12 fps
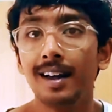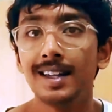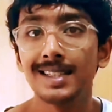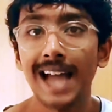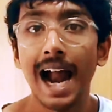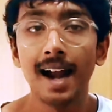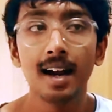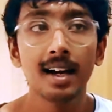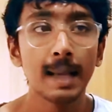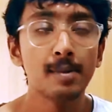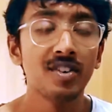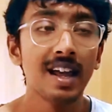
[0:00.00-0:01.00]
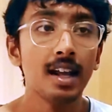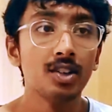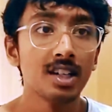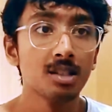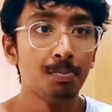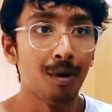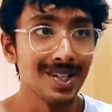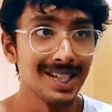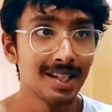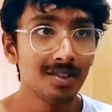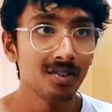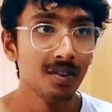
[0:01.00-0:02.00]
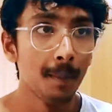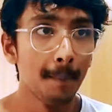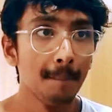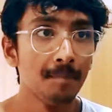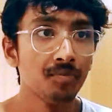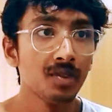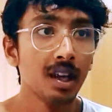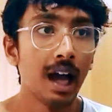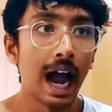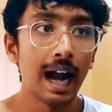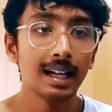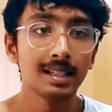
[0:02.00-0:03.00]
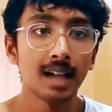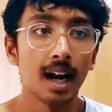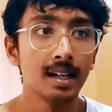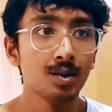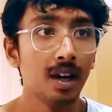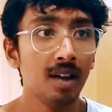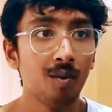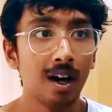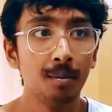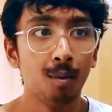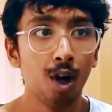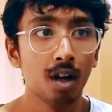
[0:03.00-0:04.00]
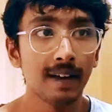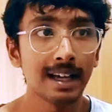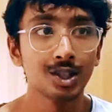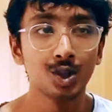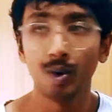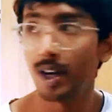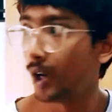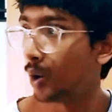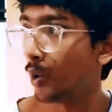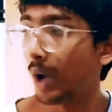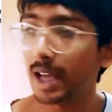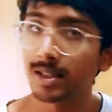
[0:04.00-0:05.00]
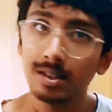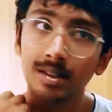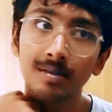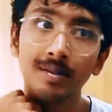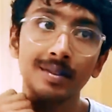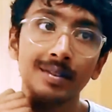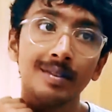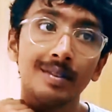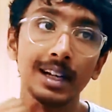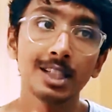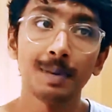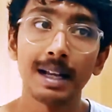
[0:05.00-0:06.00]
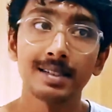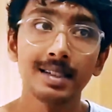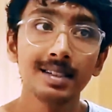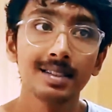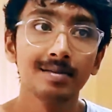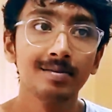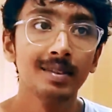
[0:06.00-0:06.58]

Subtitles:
standard gives free energy is positive. At the start there's only 1 mole of X2 and no X that is present.